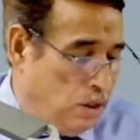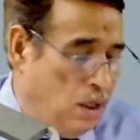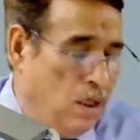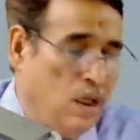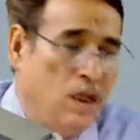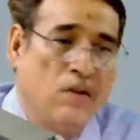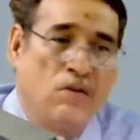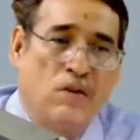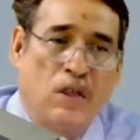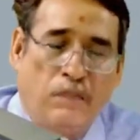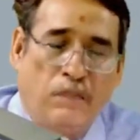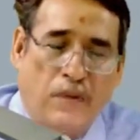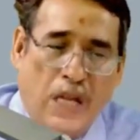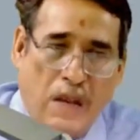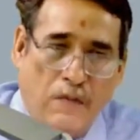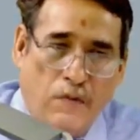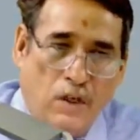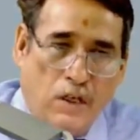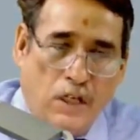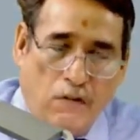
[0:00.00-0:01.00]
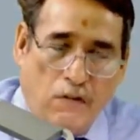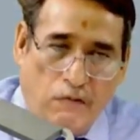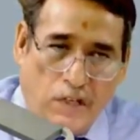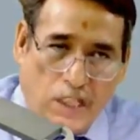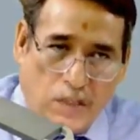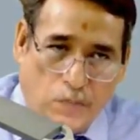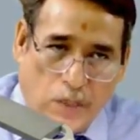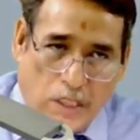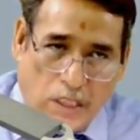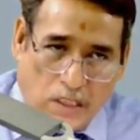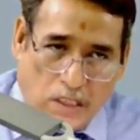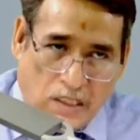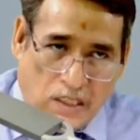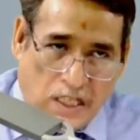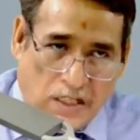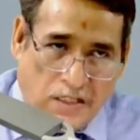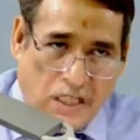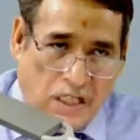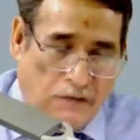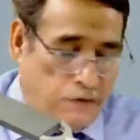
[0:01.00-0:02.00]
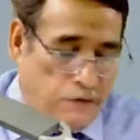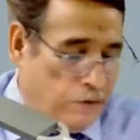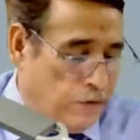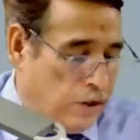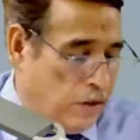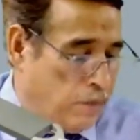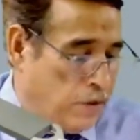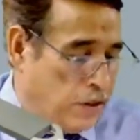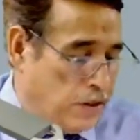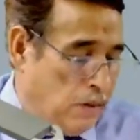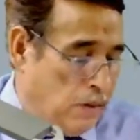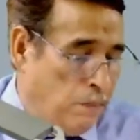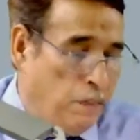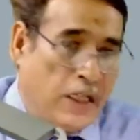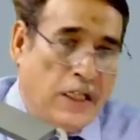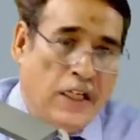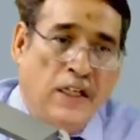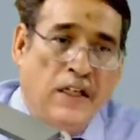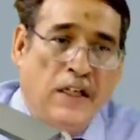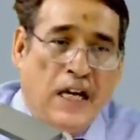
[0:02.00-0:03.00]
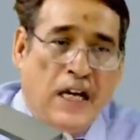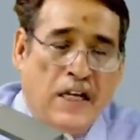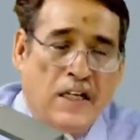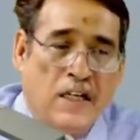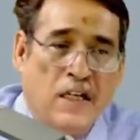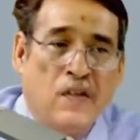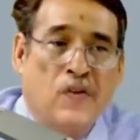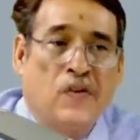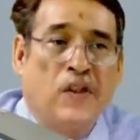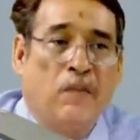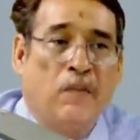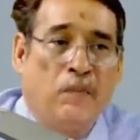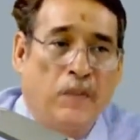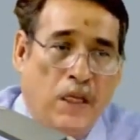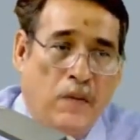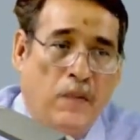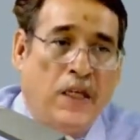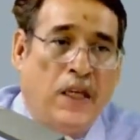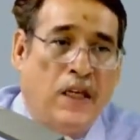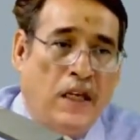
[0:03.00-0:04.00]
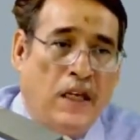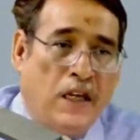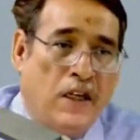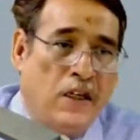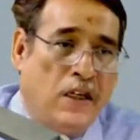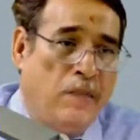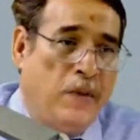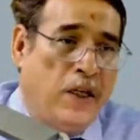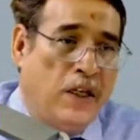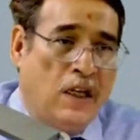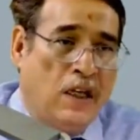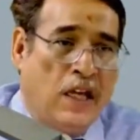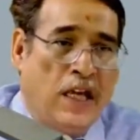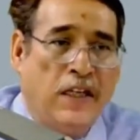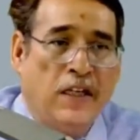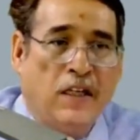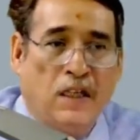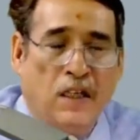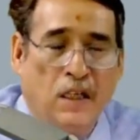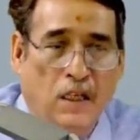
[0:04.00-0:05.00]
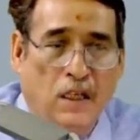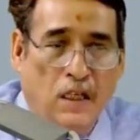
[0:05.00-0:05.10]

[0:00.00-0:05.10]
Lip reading: Sometimes your investment is less than 50%, but in that case, there may be an agreement like